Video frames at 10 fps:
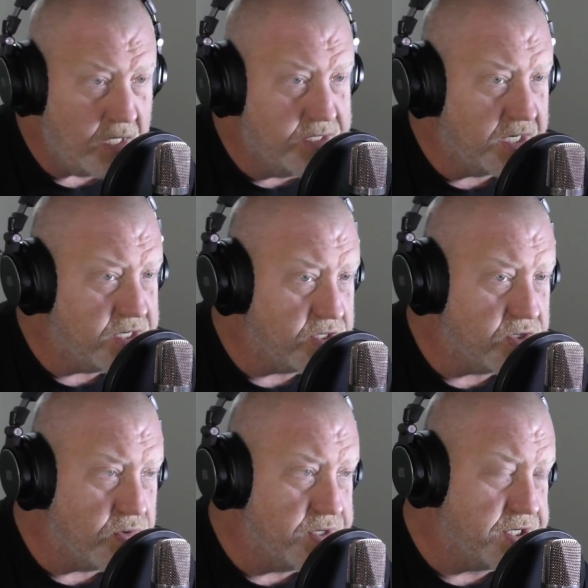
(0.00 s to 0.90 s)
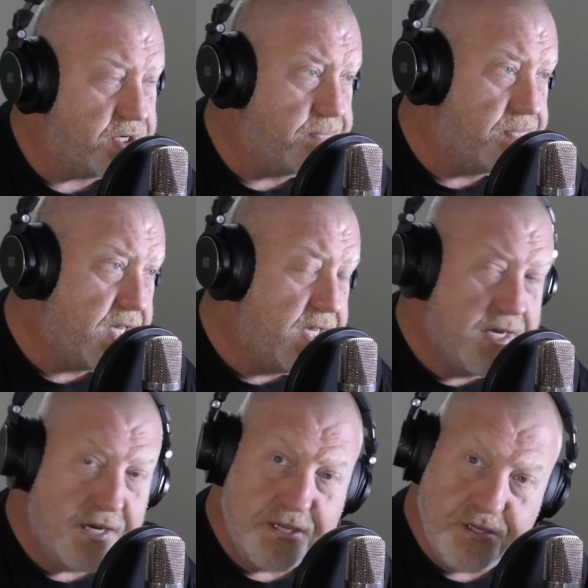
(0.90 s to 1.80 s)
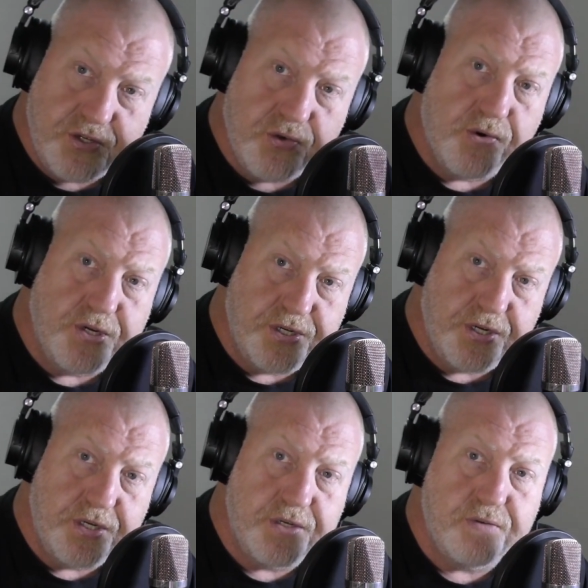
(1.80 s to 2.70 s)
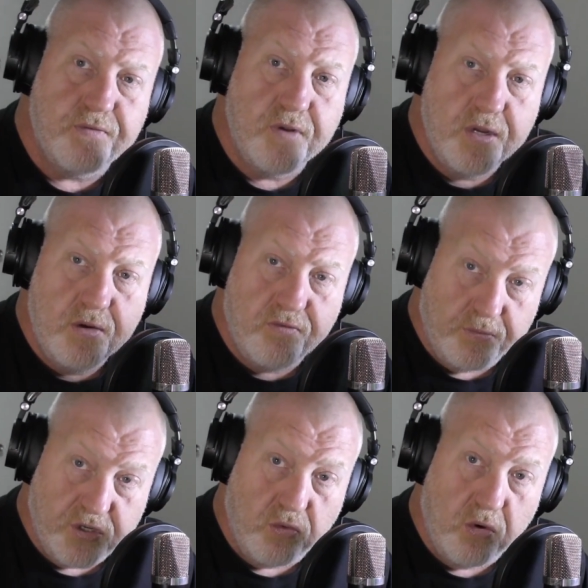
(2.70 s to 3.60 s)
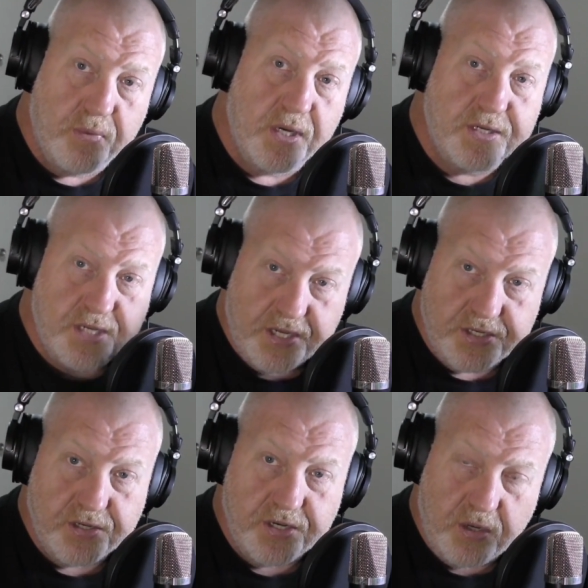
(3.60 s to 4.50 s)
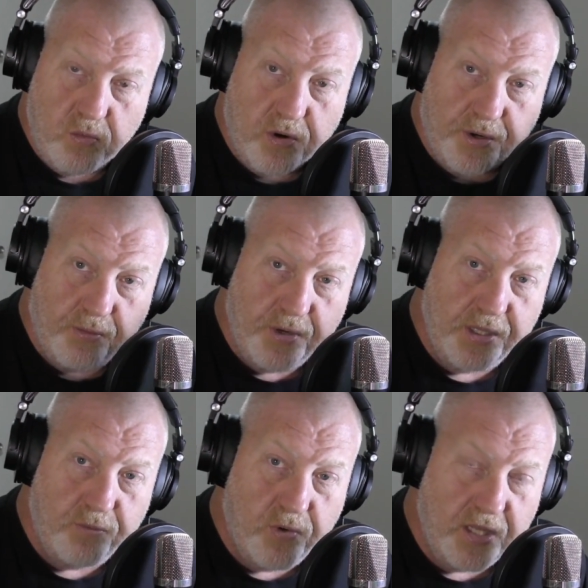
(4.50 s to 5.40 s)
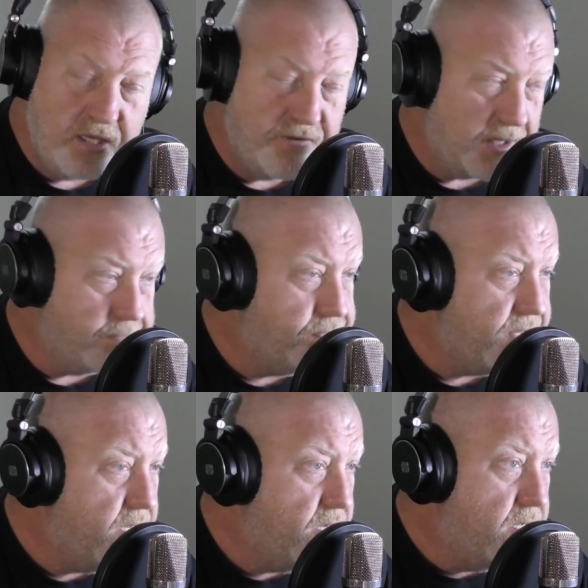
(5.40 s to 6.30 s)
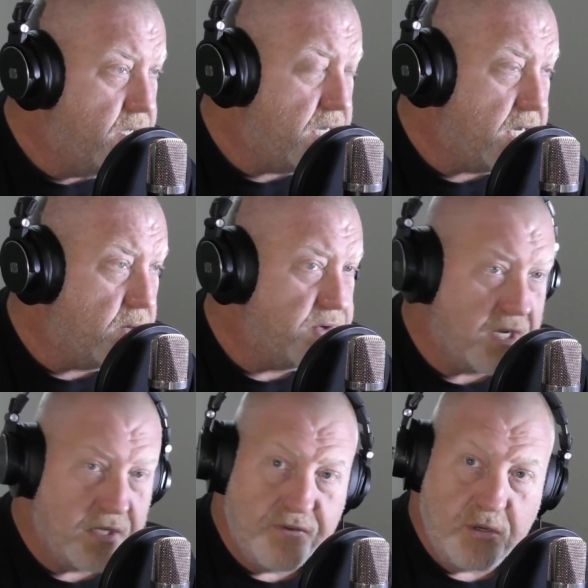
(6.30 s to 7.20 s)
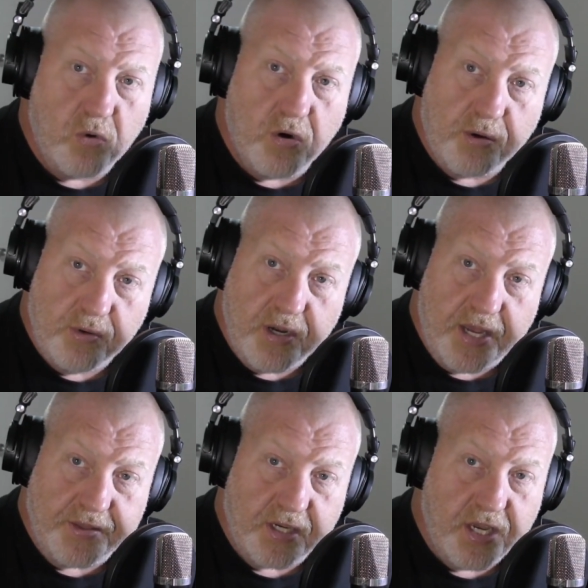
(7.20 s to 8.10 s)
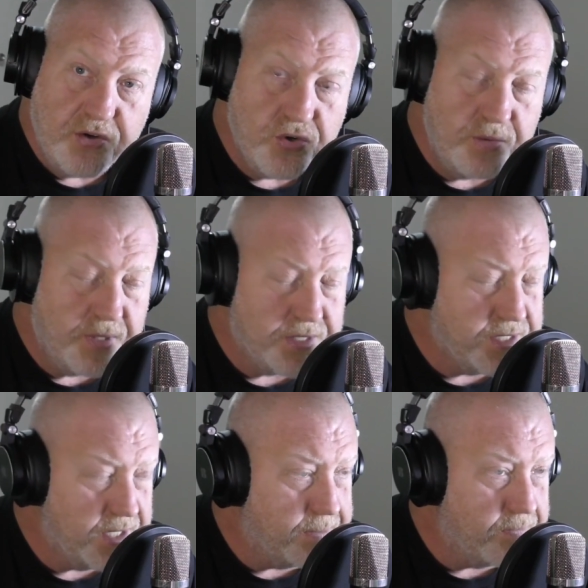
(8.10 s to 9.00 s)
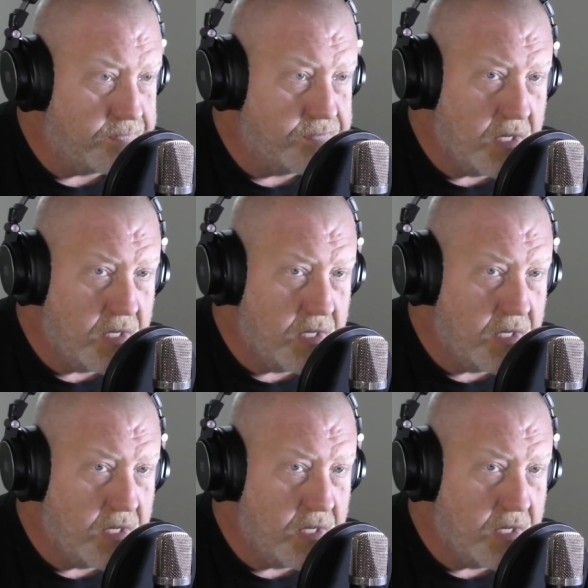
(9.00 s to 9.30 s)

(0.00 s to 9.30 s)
to get to the storage unit, and then storage unit from Toowoomba down to near Warwick where we're living. We don't live in Warwick, we're out in the country, but it